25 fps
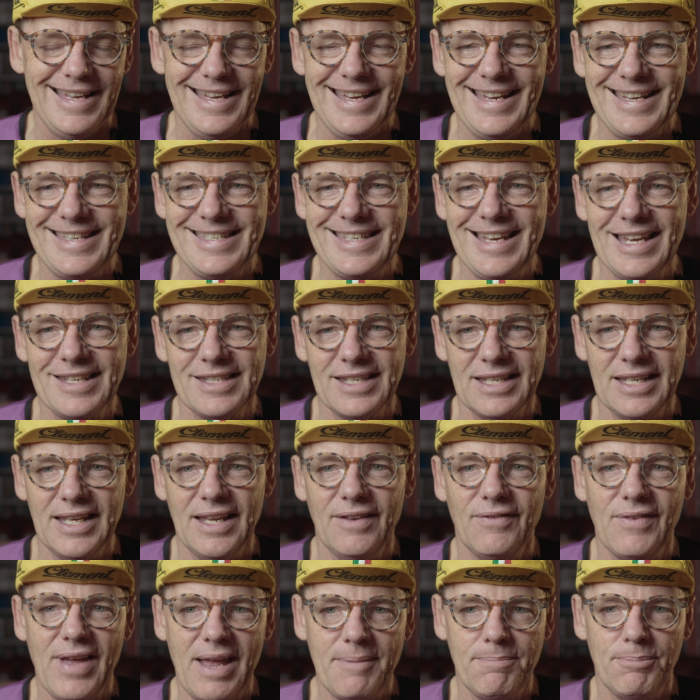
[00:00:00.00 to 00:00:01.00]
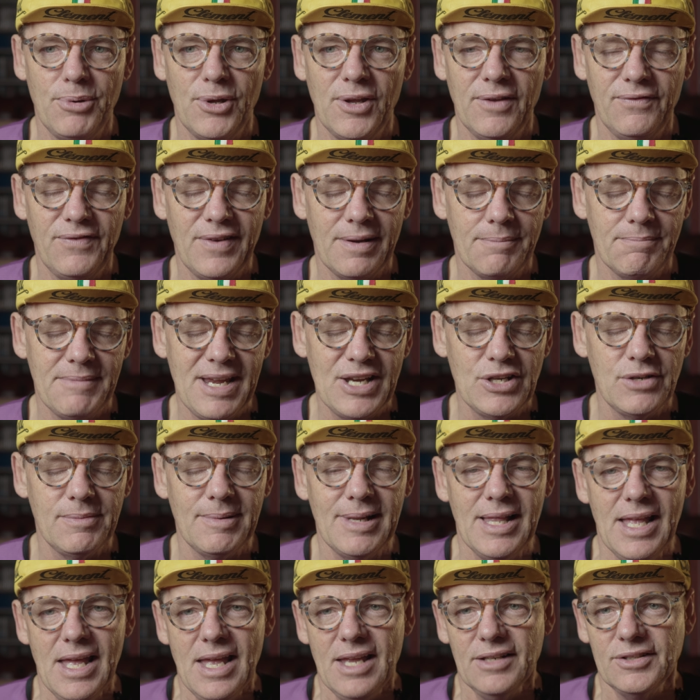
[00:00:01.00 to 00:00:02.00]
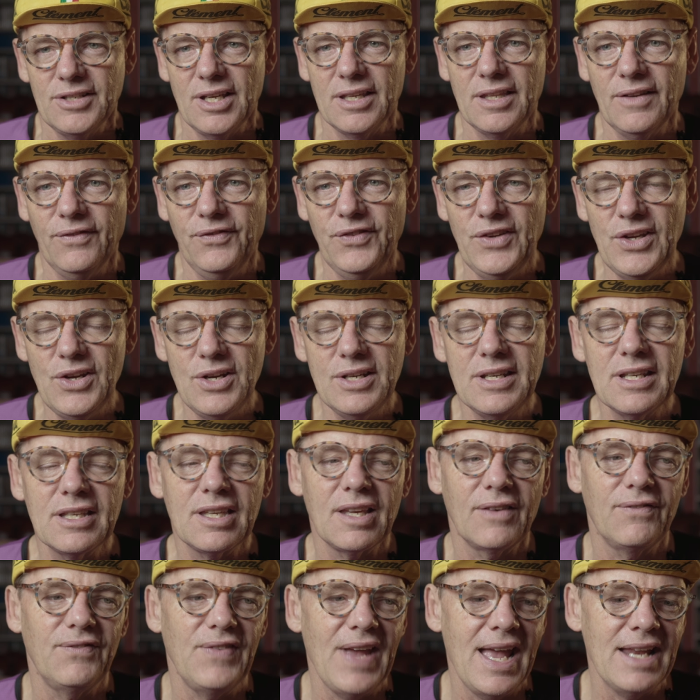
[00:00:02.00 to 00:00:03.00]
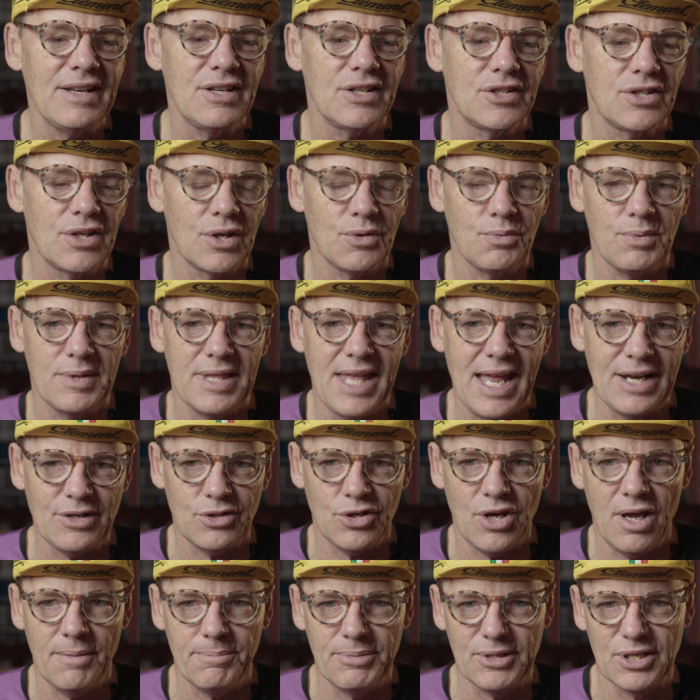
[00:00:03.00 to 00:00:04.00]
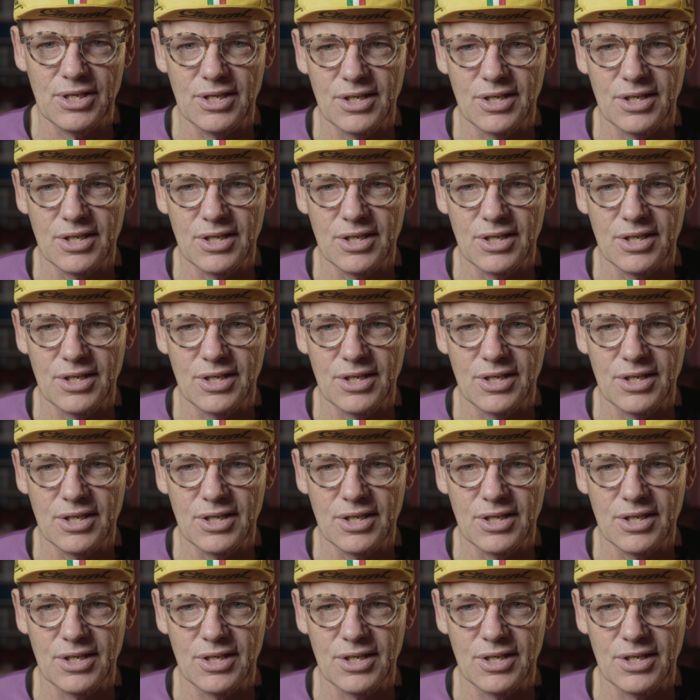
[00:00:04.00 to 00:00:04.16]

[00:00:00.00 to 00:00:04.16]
it doesn't give a perfect measurement. So there's a few disadvantages with that type of